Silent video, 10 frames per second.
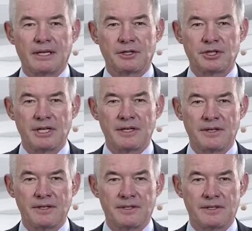She
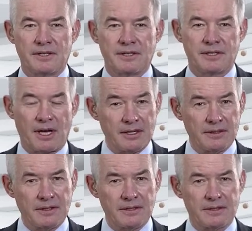is a
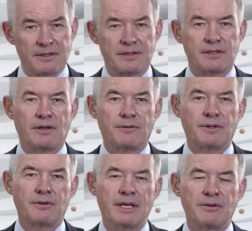scientist of
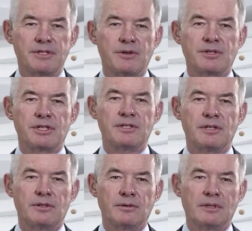the Renal Research
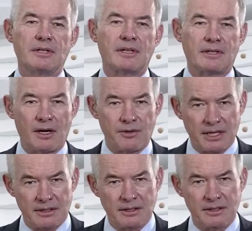Institute, and the
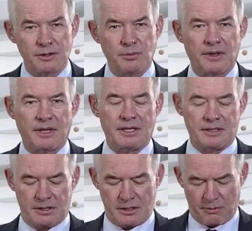director is with
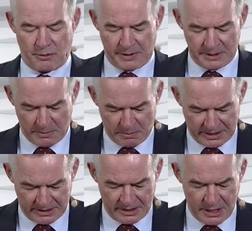us, Professor
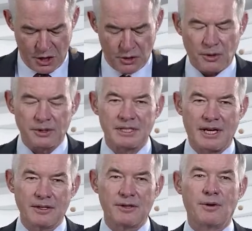Peter
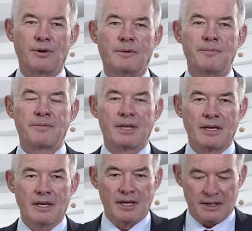Kotanko.
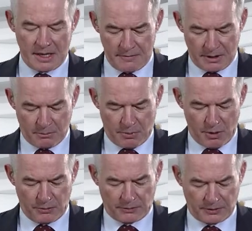They will
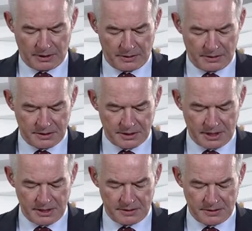both
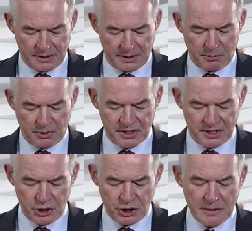discuss
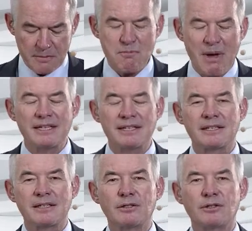precision
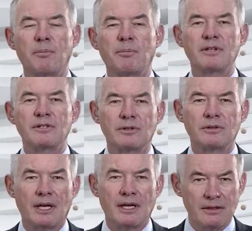medicine topics
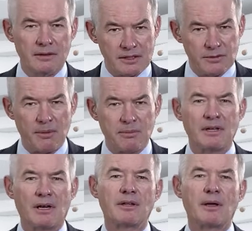today in this
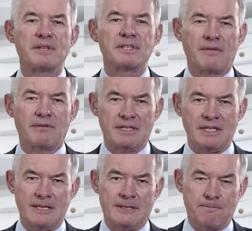webinar number
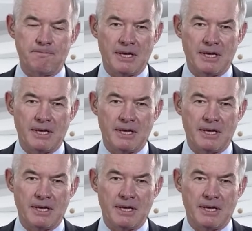17.